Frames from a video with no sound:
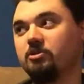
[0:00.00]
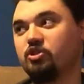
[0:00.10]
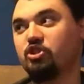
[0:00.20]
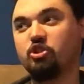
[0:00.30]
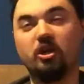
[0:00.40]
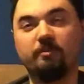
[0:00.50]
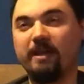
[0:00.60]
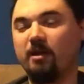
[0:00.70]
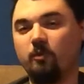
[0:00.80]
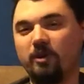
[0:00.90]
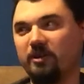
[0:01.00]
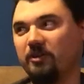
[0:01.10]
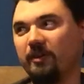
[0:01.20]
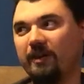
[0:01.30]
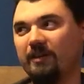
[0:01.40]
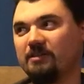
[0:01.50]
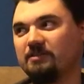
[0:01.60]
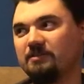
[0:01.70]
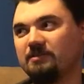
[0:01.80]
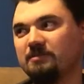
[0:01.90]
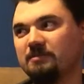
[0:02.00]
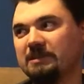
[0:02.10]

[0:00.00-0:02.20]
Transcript: Should have been a one and done. I agree.